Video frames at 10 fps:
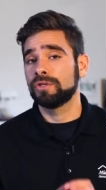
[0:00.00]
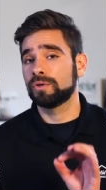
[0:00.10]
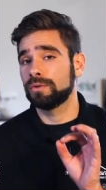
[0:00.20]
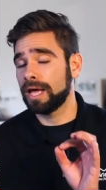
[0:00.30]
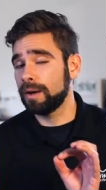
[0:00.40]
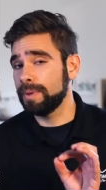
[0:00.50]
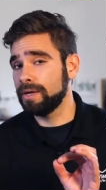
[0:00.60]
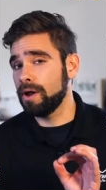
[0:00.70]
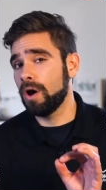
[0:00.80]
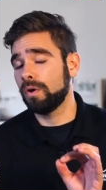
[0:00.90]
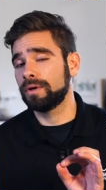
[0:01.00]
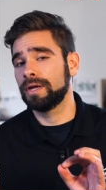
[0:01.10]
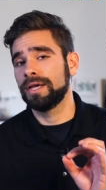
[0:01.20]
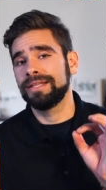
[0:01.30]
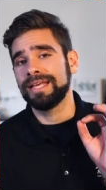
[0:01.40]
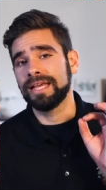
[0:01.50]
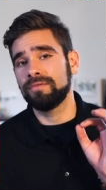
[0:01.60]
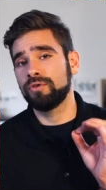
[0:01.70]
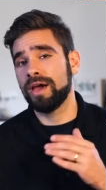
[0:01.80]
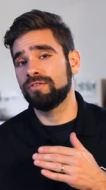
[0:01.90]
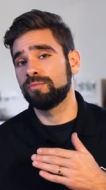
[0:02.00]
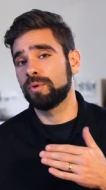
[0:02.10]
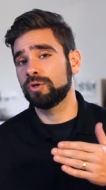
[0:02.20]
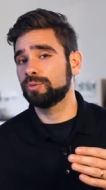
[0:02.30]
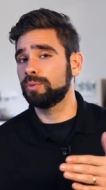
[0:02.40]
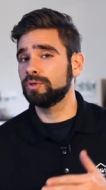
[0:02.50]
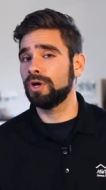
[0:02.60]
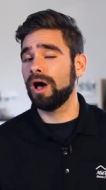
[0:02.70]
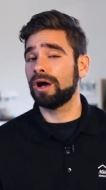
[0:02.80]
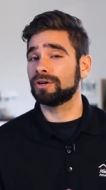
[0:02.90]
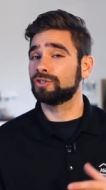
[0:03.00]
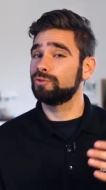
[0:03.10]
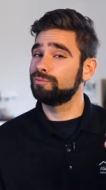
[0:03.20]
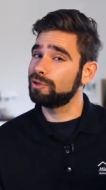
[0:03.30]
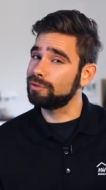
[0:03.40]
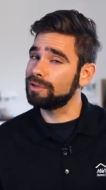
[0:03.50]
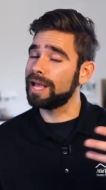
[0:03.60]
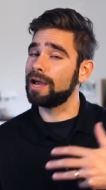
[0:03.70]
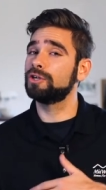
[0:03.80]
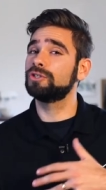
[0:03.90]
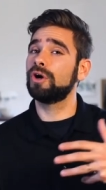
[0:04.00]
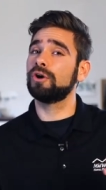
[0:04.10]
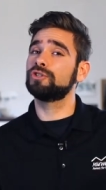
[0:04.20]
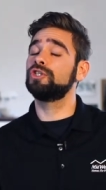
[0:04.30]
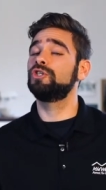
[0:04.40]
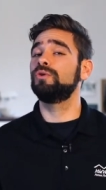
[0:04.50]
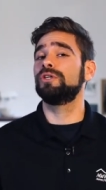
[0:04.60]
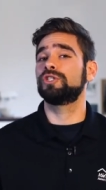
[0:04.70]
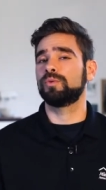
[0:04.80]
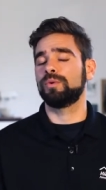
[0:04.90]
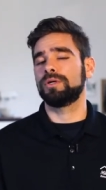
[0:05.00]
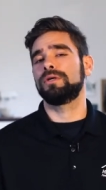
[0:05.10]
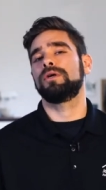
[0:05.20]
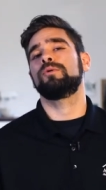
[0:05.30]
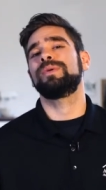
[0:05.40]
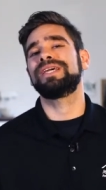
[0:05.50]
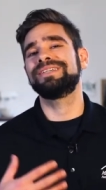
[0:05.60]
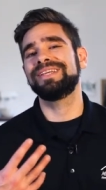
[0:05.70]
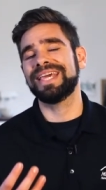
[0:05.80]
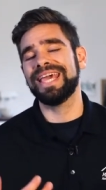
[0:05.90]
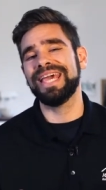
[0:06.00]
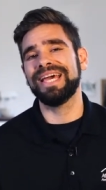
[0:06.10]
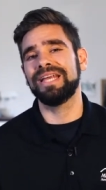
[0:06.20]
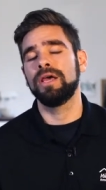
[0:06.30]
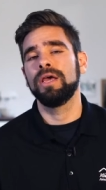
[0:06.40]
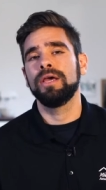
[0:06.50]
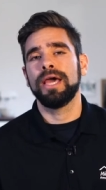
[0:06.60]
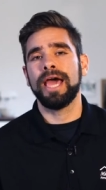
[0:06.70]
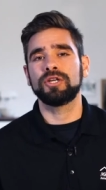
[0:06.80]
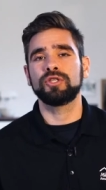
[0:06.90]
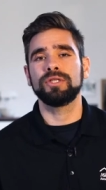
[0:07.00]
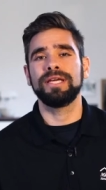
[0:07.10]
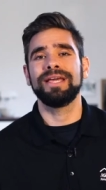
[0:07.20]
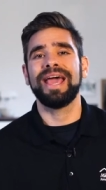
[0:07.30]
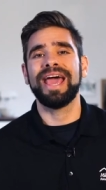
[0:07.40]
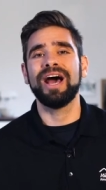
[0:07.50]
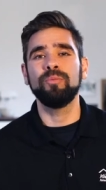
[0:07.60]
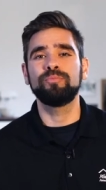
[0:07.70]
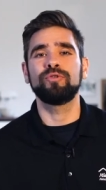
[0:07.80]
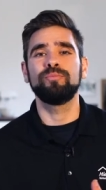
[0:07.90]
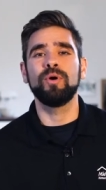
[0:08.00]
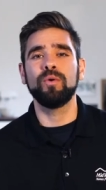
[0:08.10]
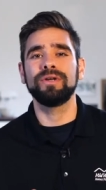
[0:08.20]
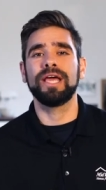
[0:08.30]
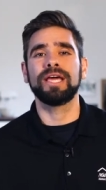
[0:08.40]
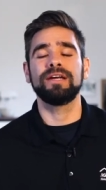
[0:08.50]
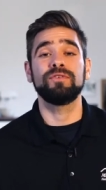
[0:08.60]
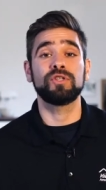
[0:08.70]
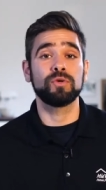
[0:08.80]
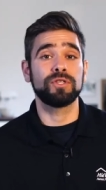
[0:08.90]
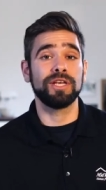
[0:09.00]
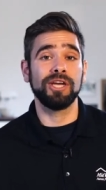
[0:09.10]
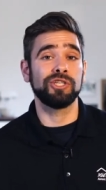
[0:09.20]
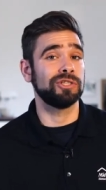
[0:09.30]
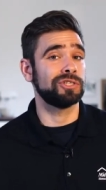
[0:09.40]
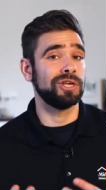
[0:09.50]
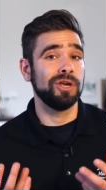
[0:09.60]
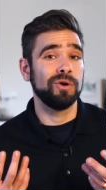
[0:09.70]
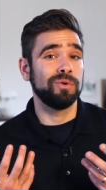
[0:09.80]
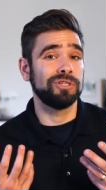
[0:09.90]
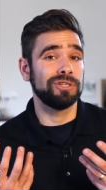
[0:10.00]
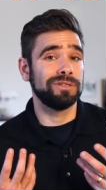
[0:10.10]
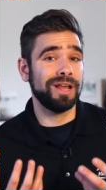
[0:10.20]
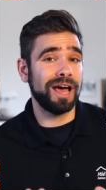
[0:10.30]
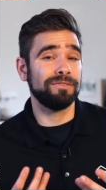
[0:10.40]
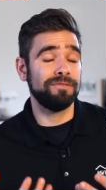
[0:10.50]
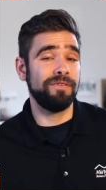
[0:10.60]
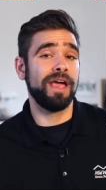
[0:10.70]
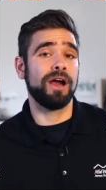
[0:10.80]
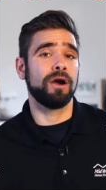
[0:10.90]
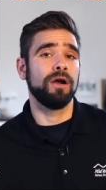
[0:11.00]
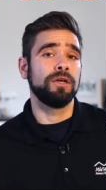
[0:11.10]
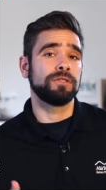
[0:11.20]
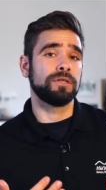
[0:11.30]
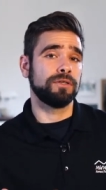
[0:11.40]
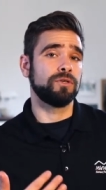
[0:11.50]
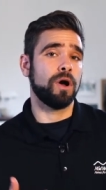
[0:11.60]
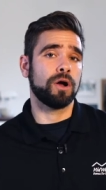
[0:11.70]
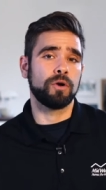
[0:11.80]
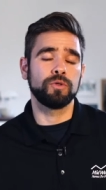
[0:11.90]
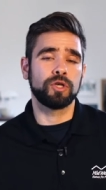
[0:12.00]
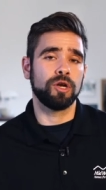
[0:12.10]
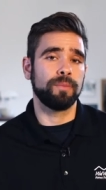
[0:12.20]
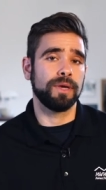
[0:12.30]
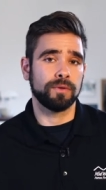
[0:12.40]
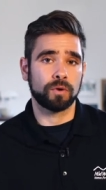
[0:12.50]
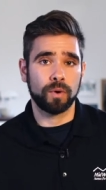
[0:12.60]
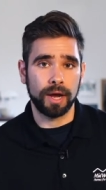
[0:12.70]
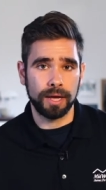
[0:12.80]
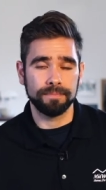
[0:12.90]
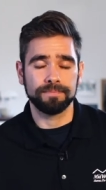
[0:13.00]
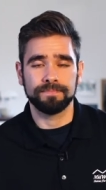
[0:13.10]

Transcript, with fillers: So, let it be known that if you have multiple dogs, don't allow your dogs to do this to one another because it can actually help promote negative associations, which is not fair to the dog who's gonna be in the crate.